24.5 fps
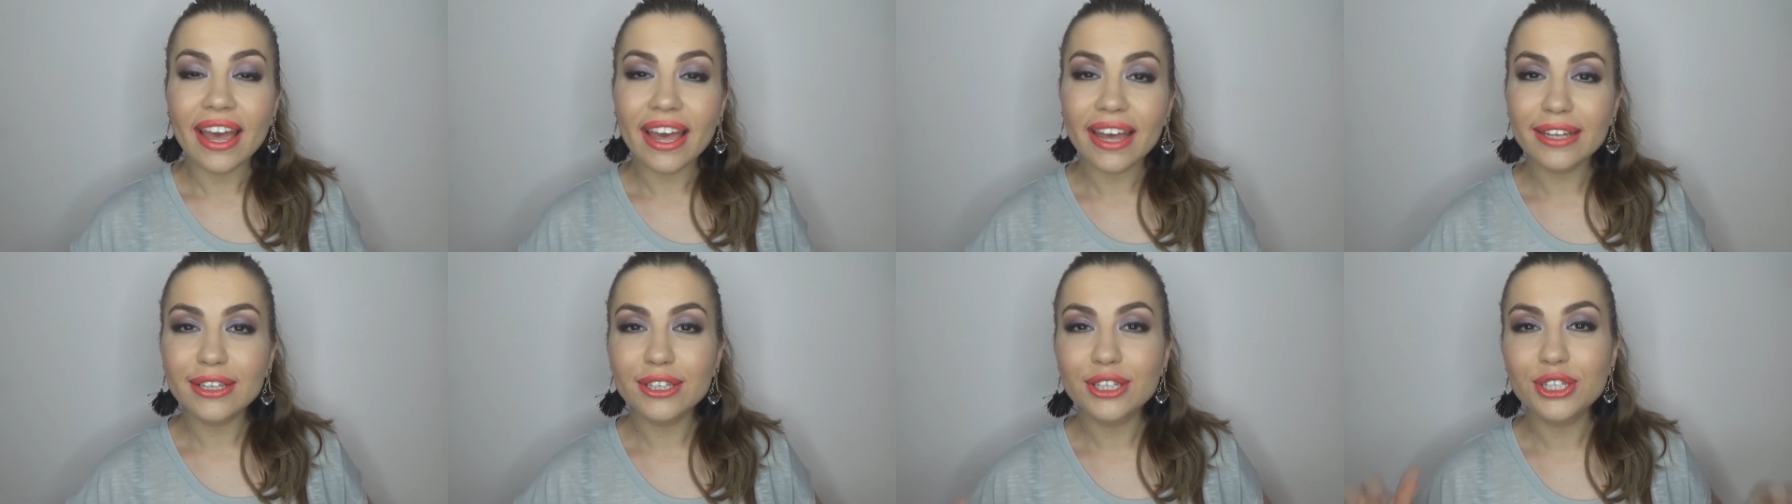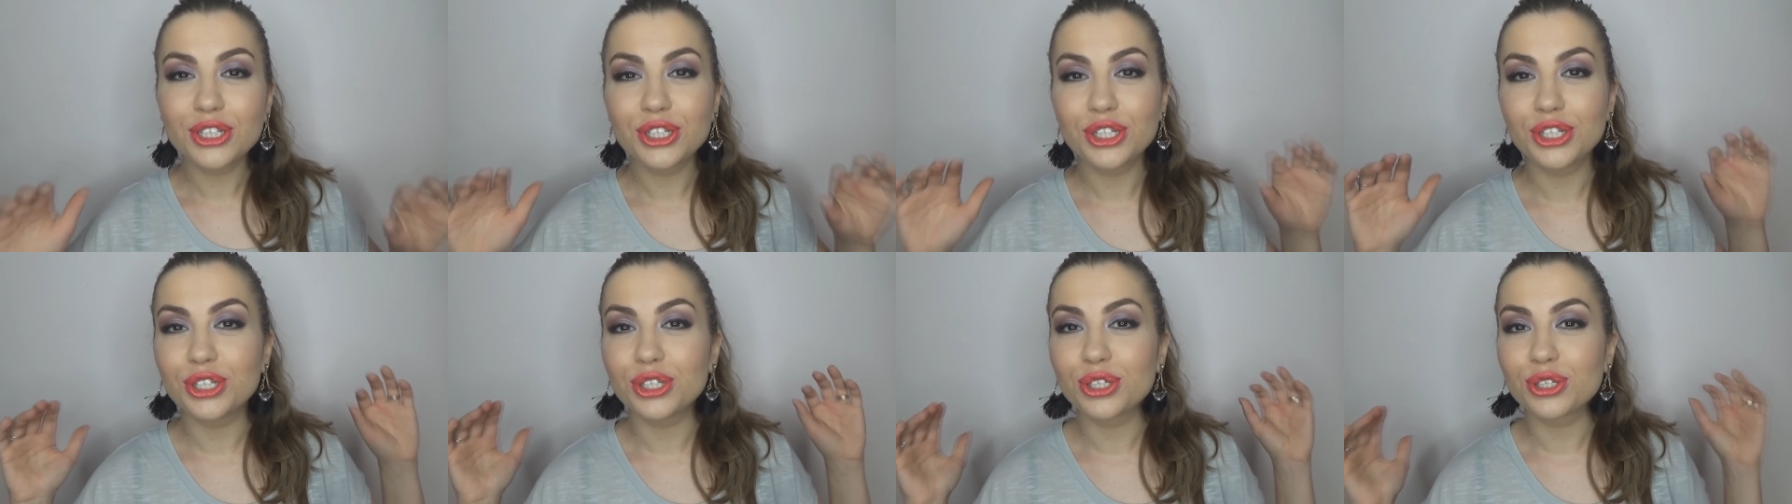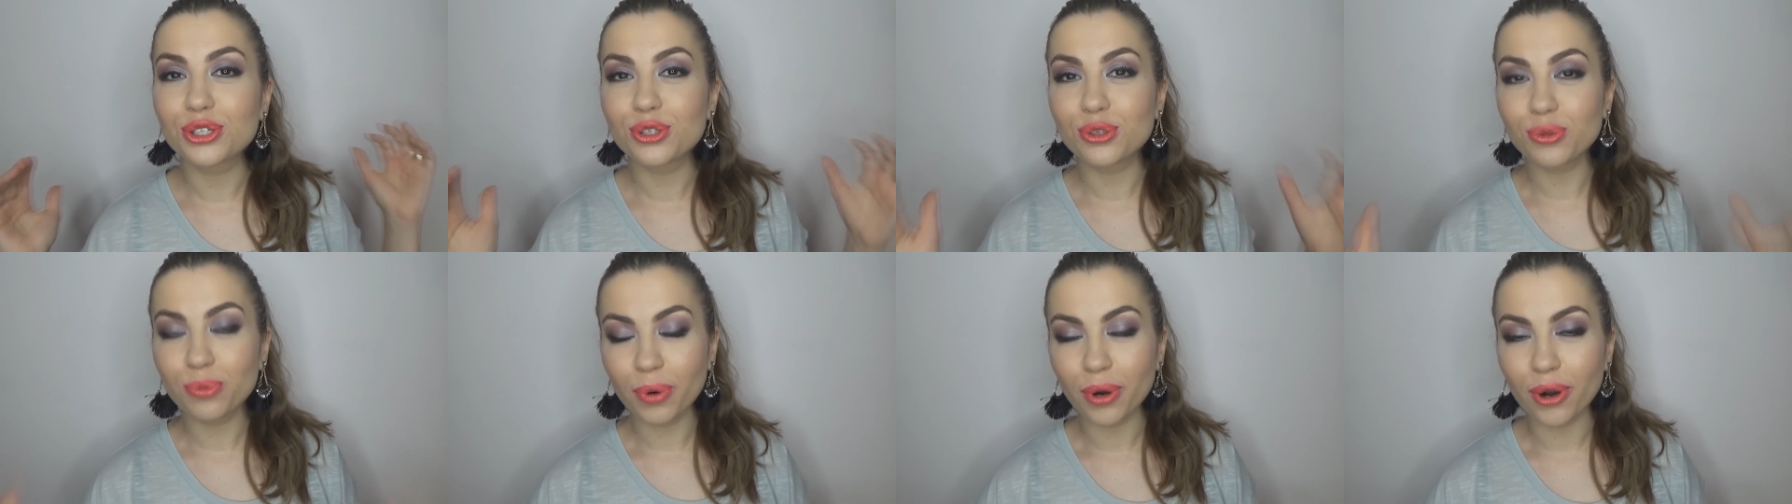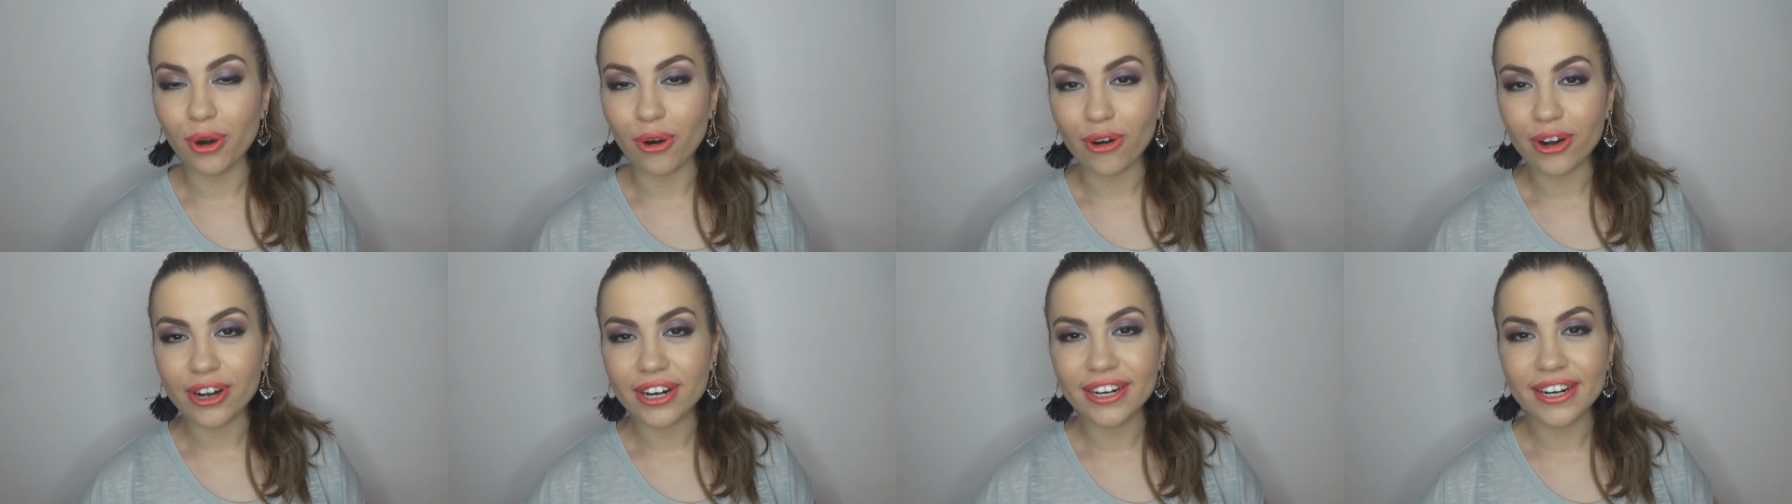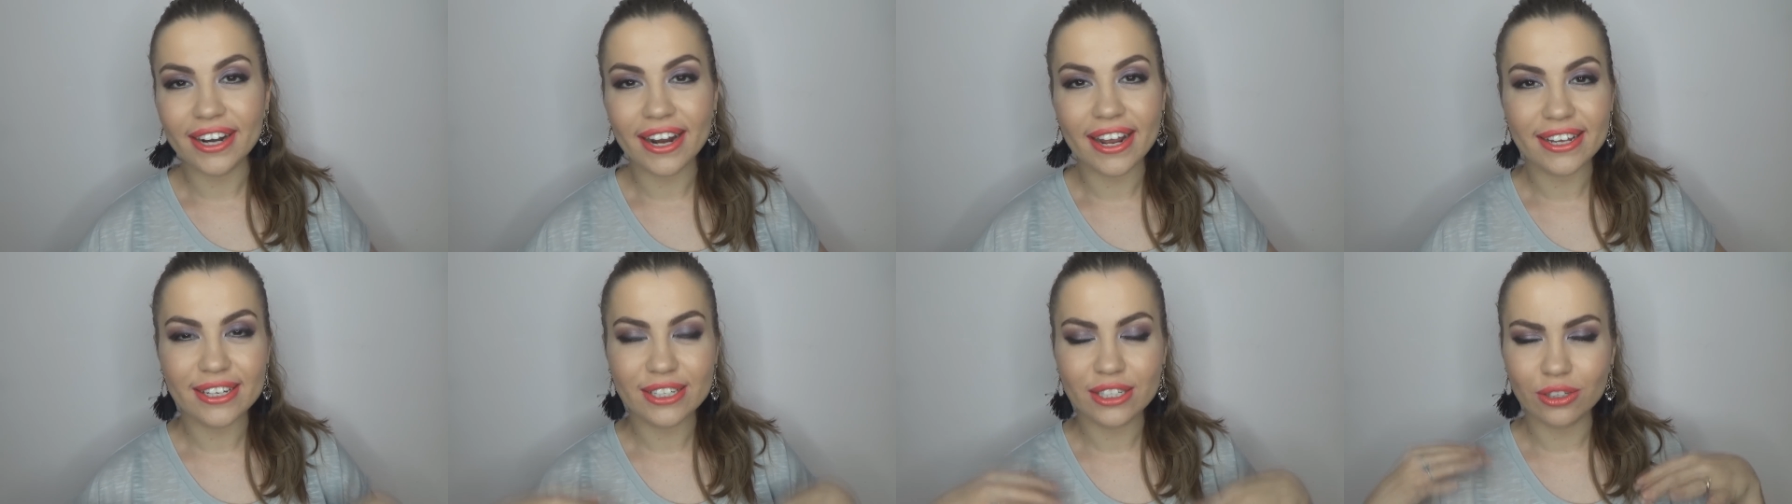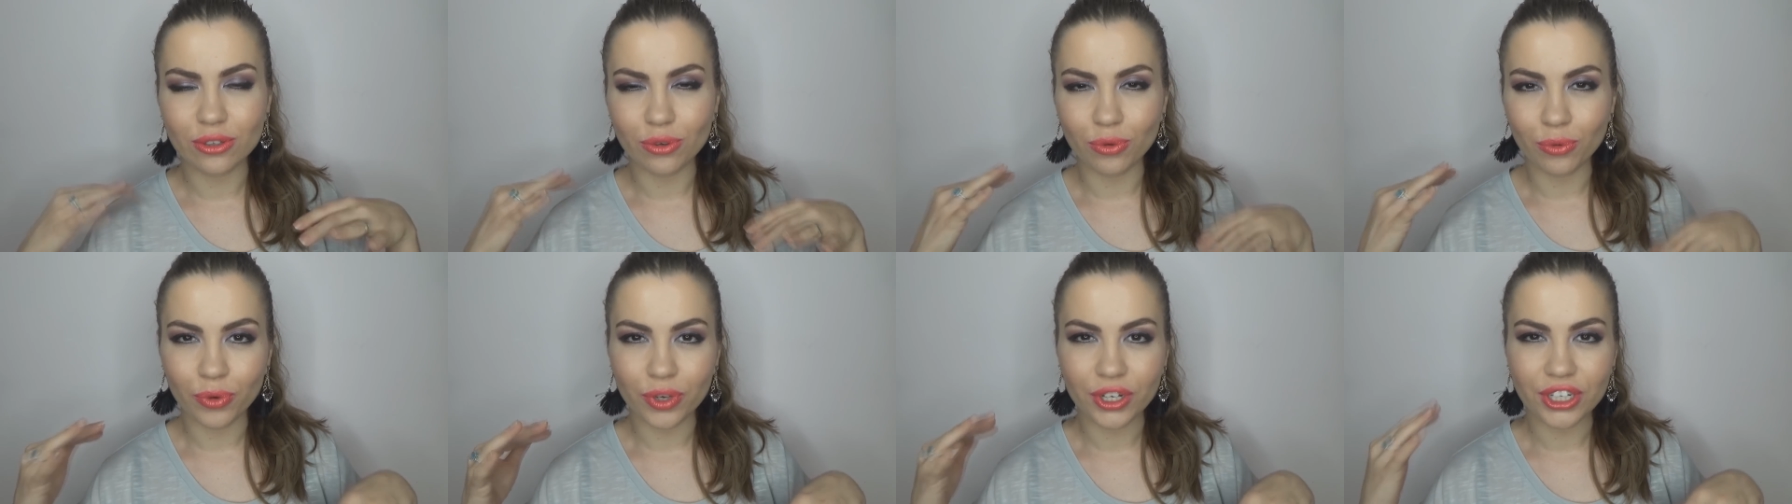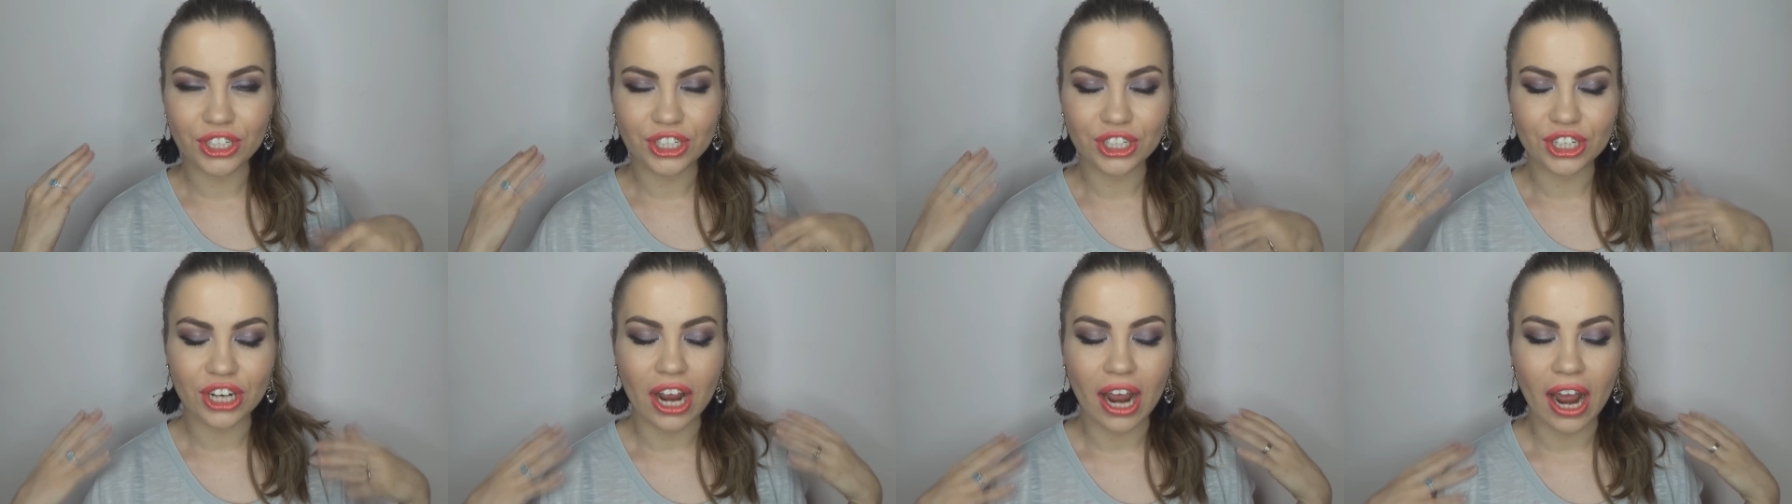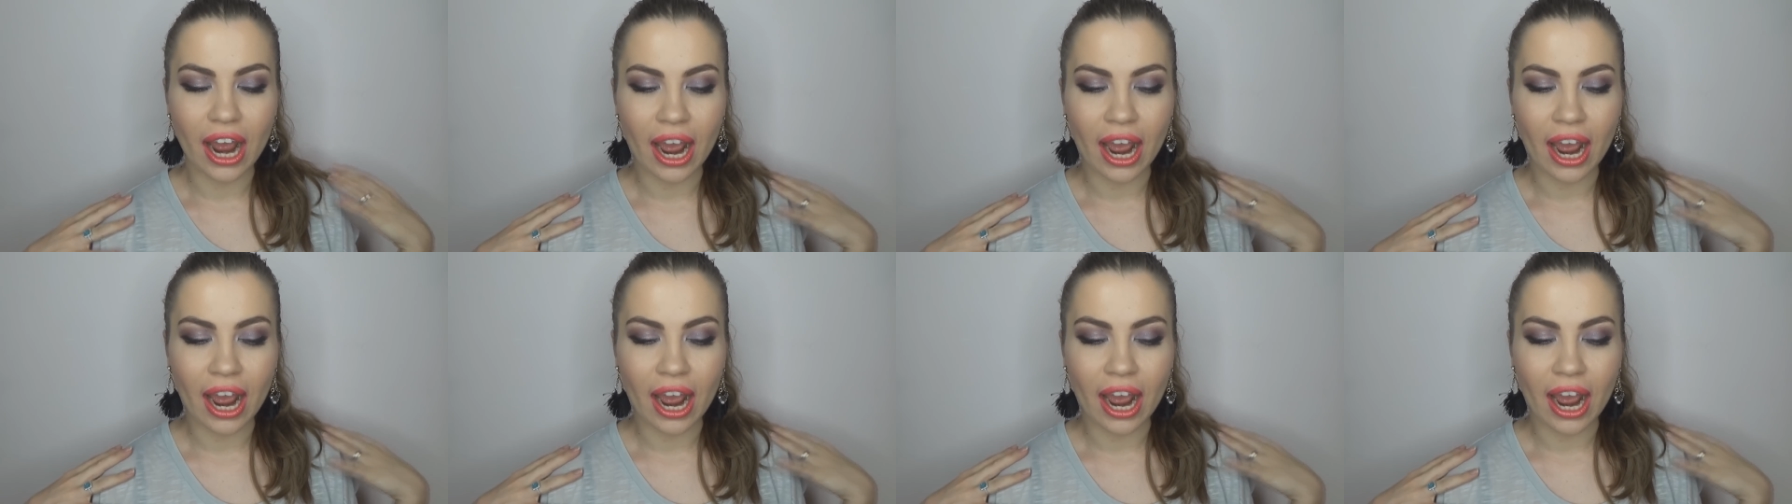and she's super organized which